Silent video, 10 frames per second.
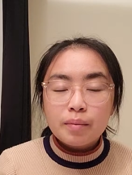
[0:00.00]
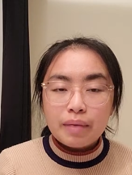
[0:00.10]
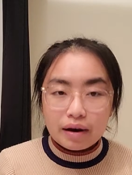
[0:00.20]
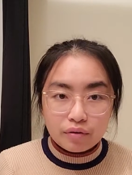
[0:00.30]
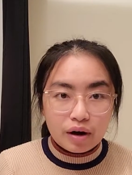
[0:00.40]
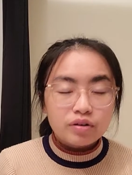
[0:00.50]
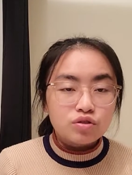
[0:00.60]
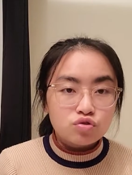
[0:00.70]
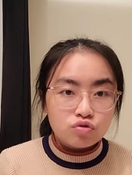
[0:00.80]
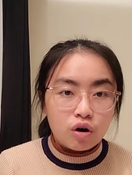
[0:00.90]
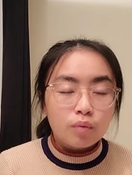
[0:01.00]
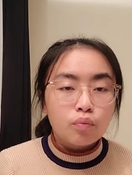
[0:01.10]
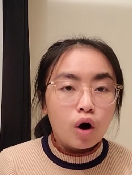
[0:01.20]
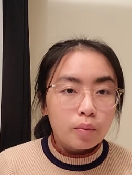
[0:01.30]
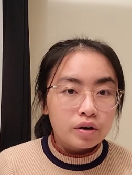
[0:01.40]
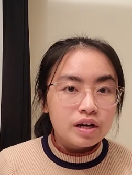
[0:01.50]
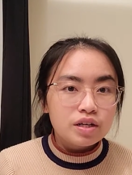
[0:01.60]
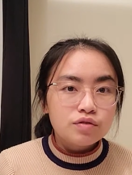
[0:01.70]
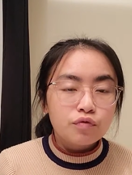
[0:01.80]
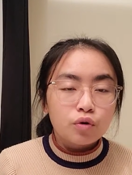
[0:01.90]
background and strong
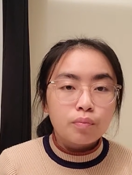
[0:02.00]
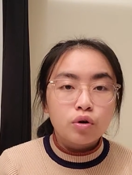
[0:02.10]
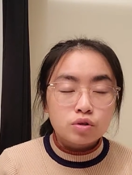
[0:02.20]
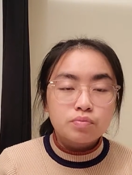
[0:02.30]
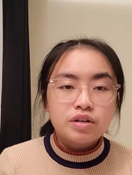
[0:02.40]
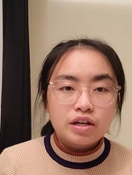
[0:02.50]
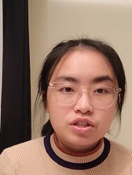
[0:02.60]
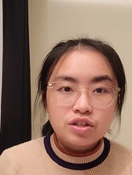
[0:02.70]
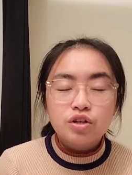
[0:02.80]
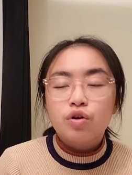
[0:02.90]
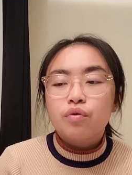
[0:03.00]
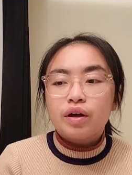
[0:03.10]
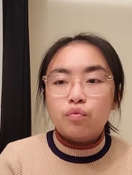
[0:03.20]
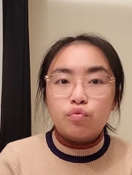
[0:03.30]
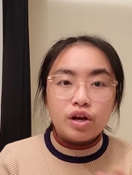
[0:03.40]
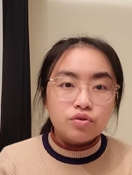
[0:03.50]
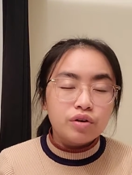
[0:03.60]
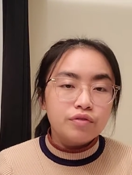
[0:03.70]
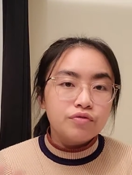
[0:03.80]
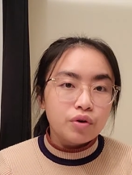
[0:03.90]
properties for post-production, you know, like
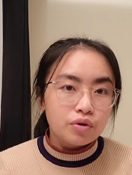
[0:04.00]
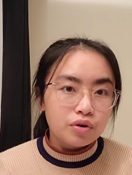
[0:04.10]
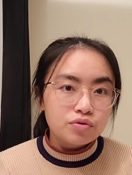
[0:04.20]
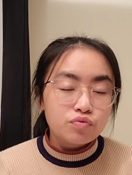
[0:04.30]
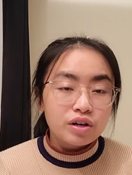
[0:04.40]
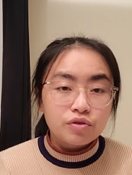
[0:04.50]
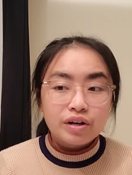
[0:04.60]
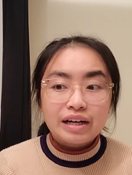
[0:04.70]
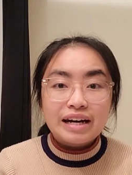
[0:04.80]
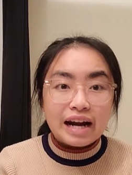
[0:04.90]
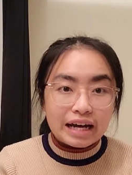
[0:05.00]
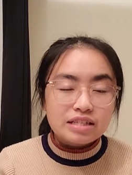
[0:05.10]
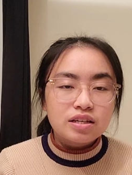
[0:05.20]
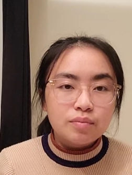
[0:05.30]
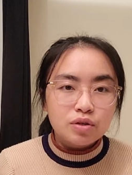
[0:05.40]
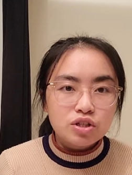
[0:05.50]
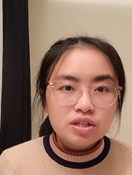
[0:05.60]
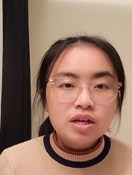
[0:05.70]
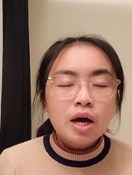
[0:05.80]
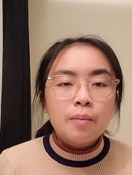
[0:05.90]
rendering photos, rendering nice
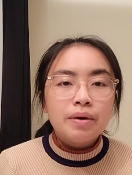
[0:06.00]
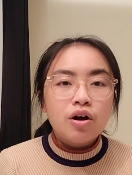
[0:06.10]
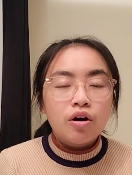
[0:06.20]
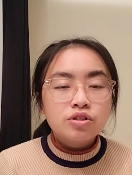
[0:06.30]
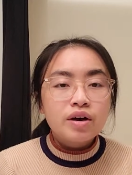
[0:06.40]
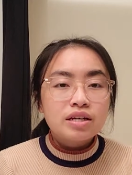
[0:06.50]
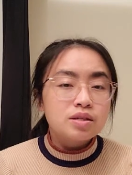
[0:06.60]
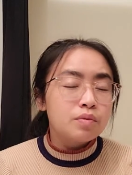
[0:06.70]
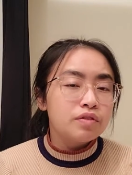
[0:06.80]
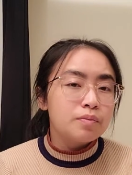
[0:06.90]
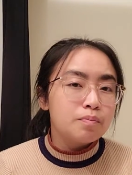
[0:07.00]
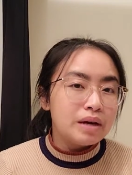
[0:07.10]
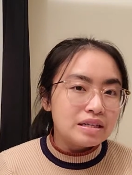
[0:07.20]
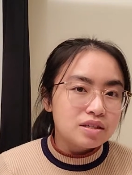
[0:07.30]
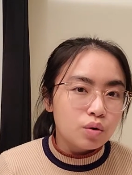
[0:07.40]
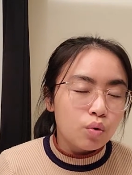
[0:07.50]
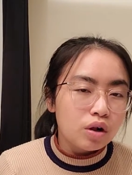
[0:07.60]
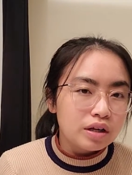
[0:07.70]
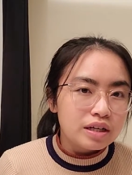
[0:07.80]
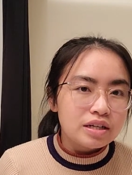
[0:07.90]
images. But it also has some of the basic
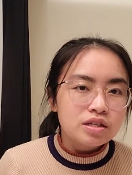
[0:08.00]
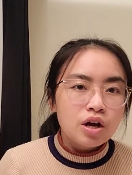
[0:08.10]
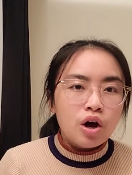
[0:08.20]
qualities